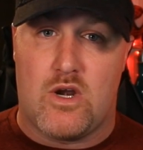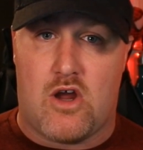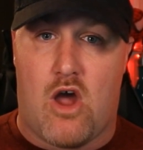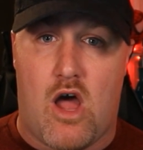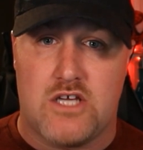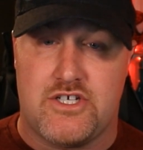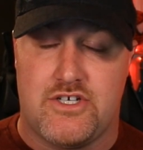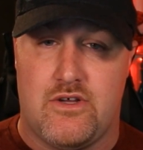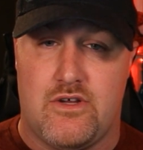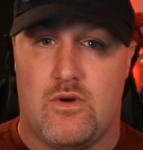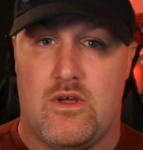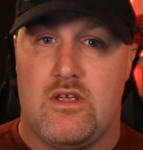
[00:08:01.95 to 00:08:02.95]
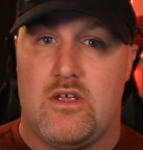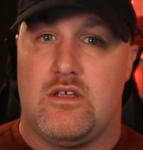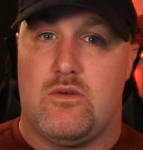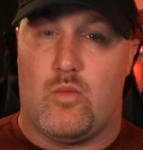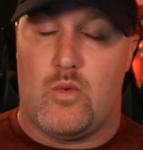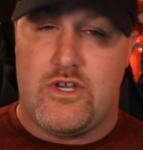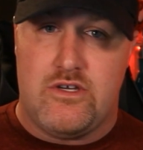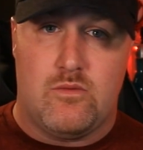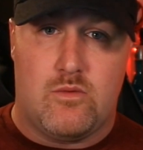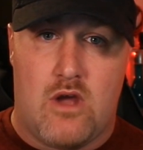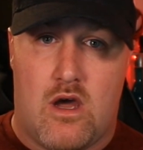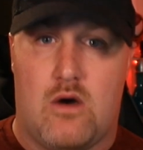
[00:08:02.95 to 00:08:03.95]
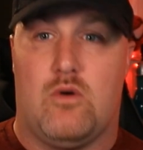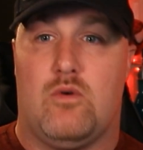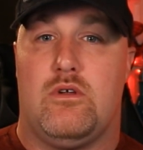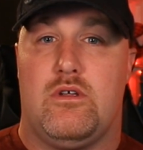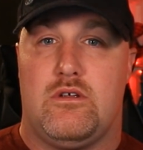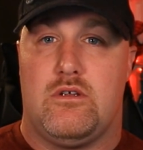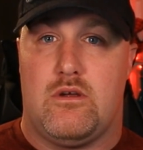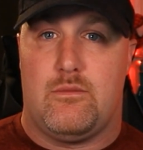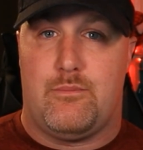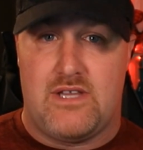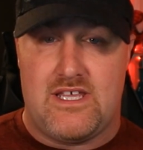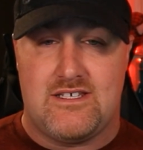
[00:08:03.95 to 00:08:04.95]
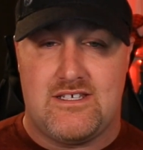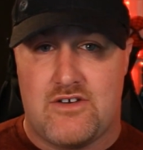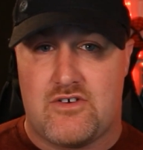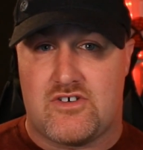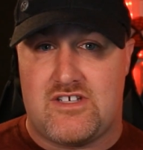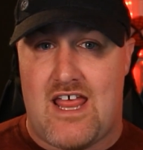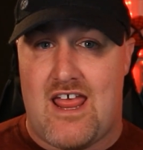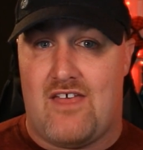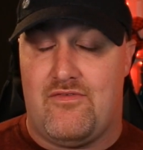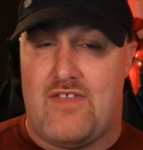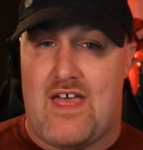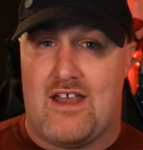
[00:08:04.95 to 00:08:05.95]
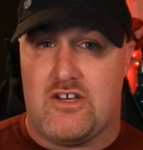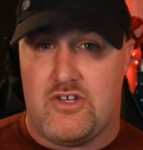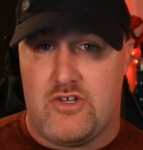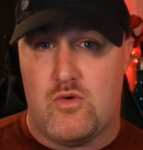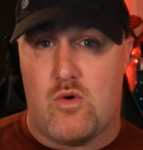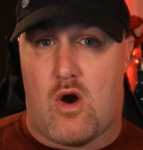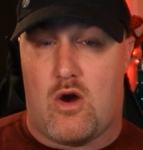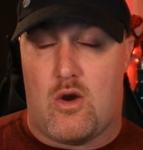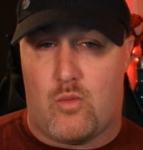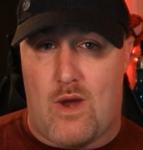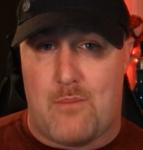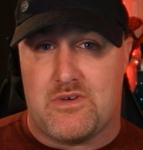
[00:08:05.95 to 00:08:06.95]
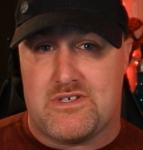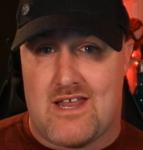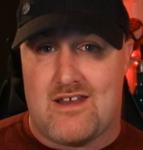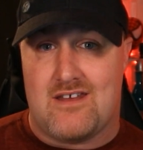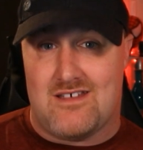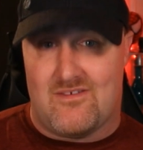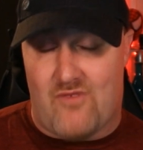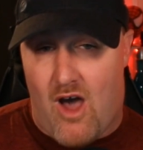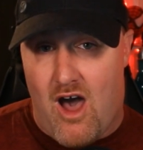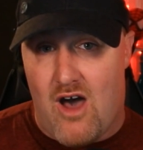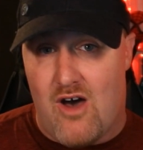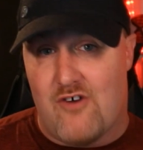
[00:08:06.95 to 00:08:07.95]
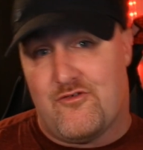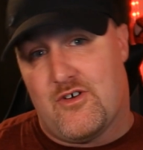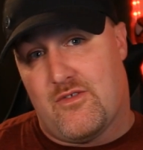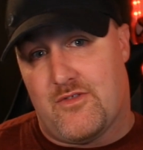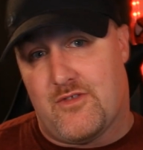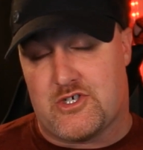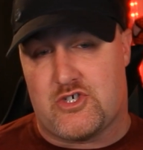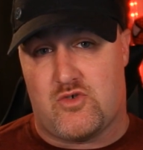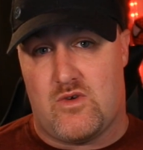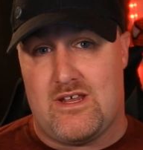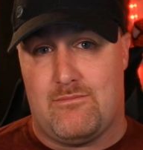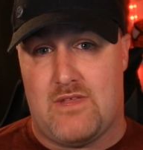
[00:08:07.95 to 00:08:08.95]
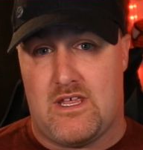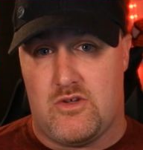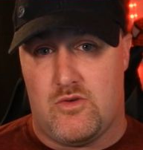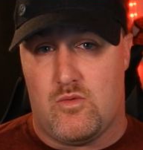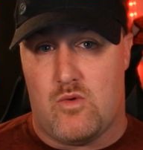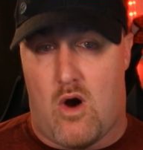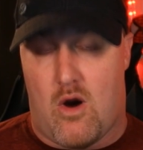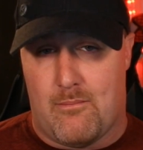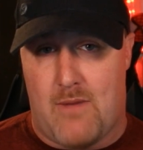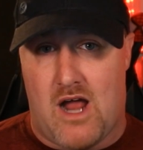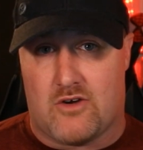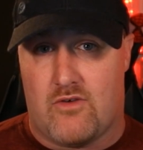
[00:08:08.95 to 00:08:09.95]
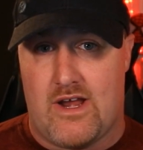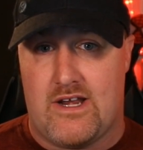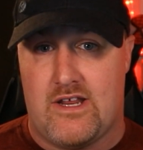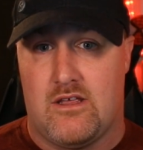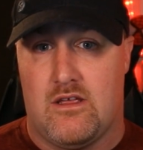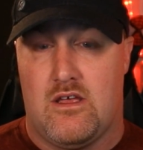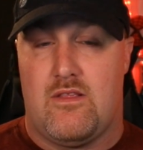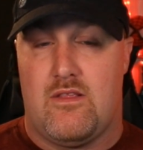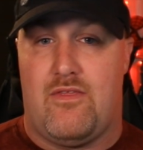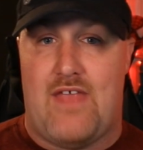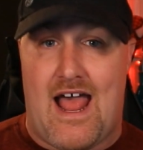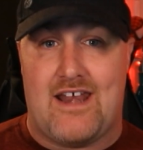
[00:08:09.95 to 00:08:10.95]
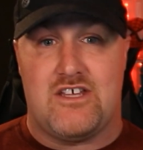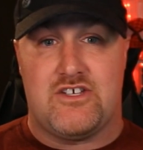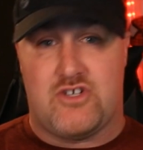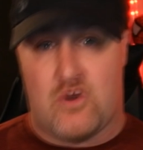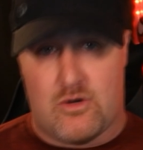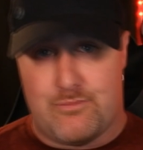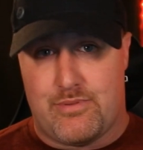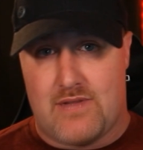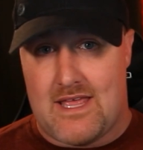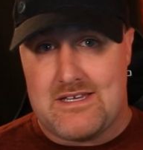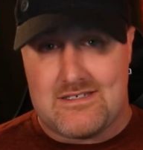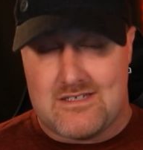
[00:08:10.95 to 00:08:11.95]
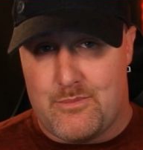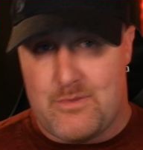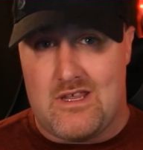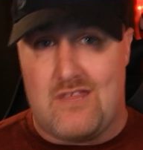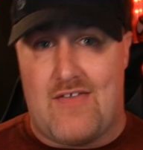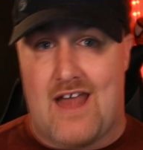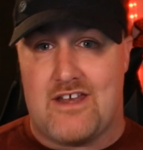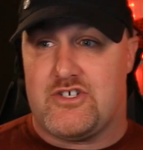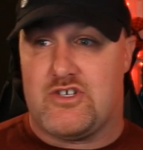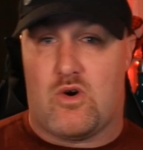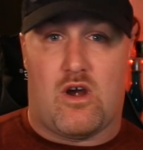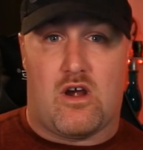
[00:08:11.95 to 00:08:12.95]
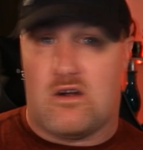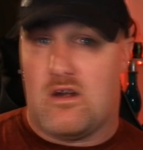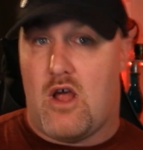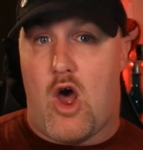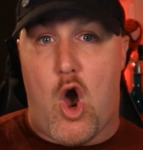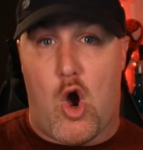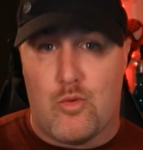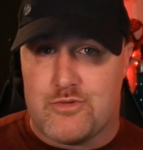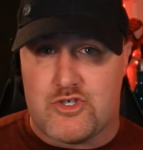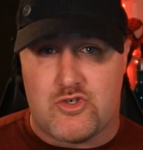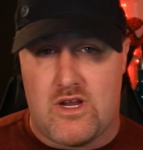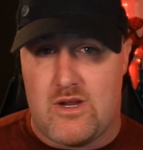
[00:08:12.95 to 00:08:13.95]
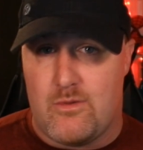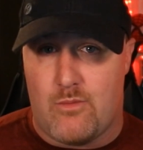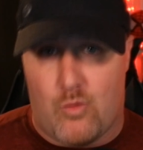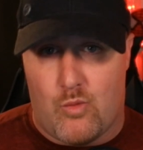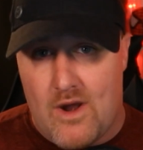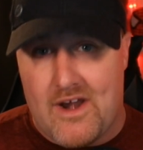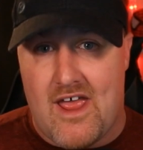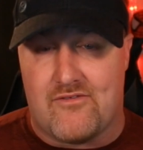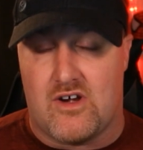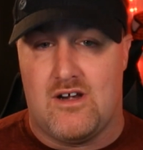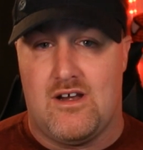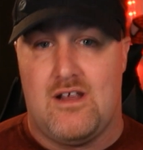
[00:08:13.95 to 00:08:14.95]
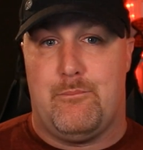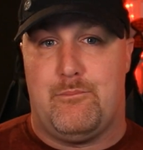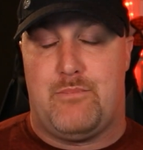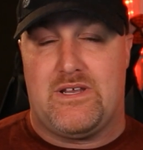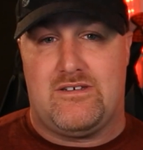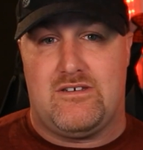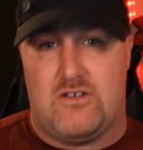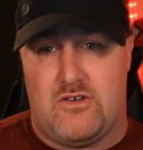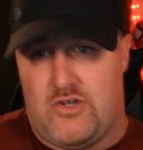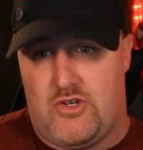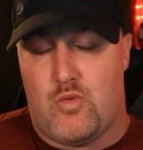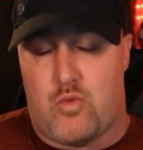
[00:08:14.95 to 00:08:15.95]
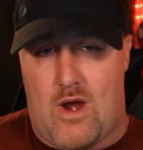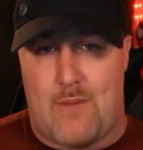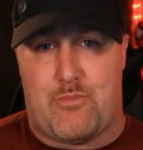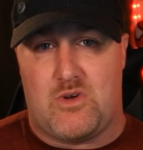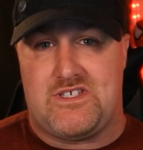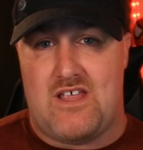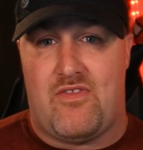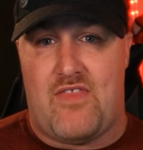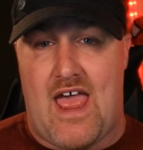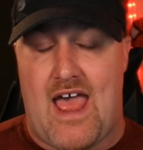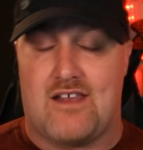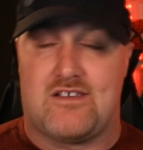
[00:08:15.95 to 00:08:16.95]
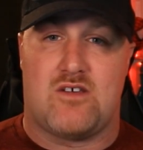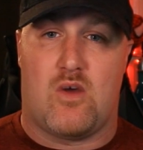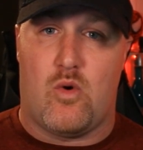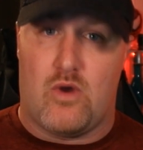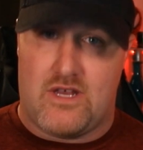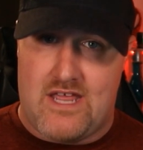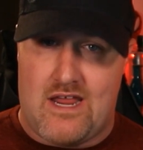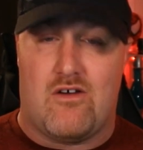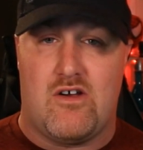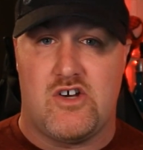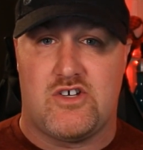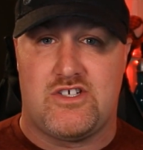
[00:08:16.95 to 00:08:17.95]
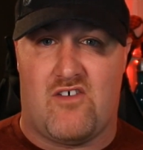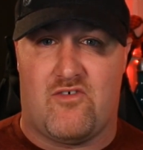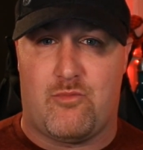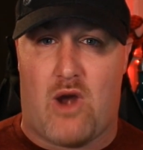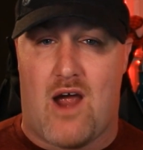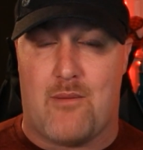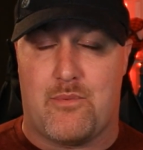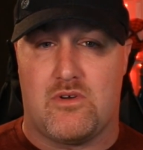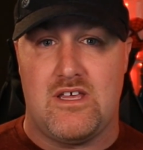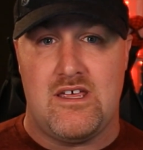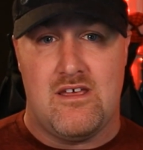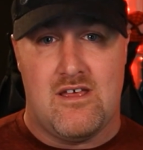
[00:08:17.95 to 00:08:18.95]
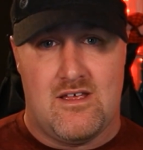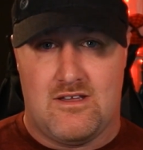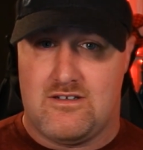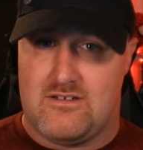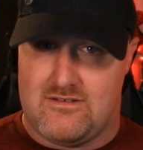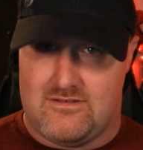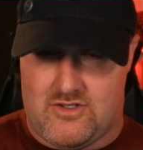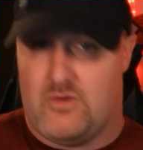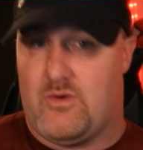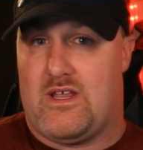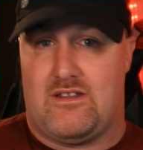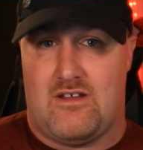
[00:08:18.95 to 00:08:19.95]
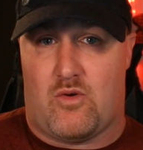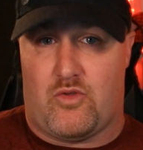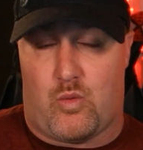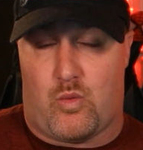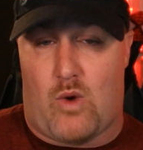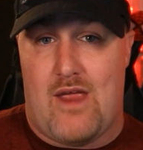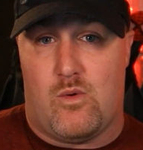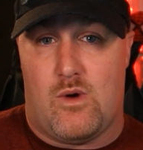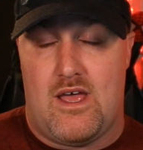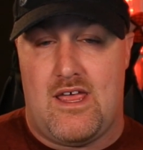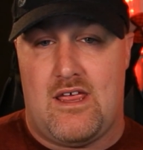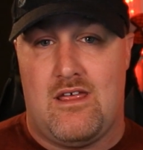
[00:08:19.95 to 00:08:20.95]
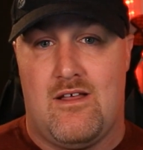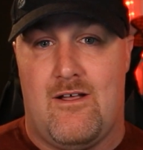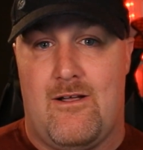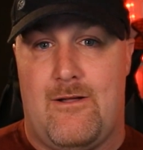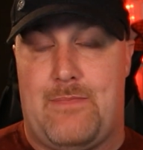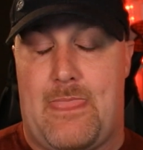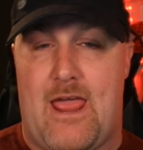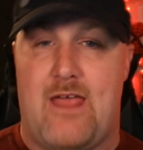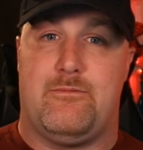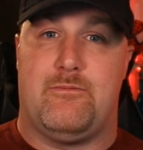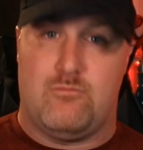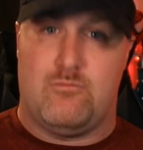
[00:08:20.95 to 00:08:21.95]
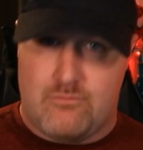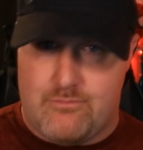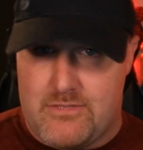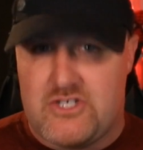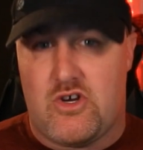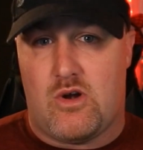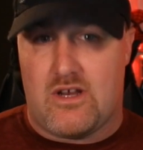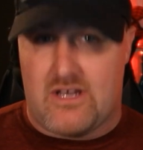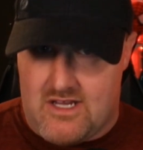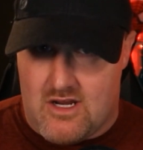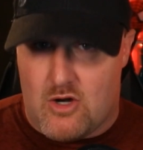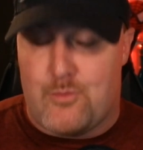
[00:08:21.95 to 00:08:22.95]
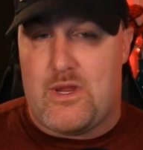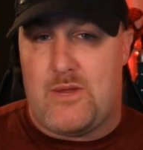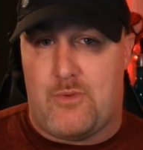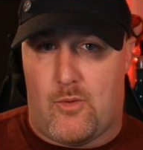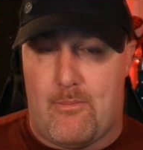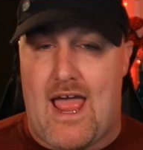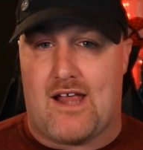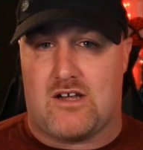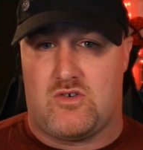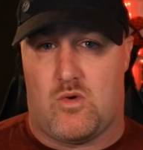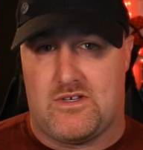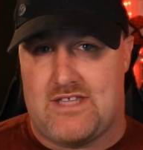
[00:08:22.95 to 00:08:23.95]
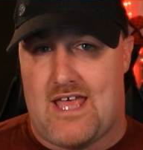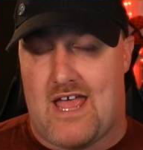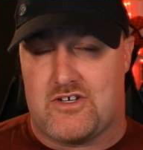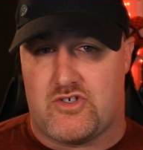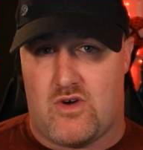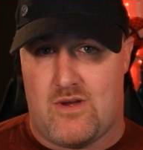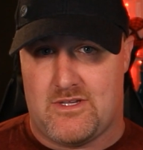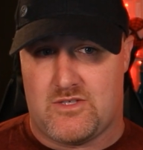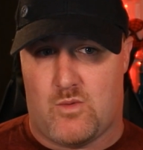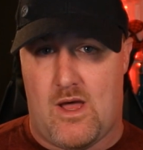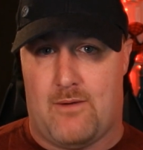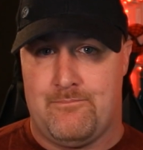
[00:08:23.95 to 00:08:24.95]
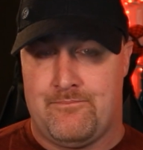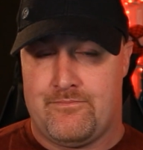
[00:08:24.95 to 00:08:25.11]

to caution you, when you go, please understand that you are a representative of the stream that you are moderating. That is your place to be. That is your home stream or whatever, but you represent that. So carry yourself properly, do it the right way, and be sure to gear people back towards that stream as well.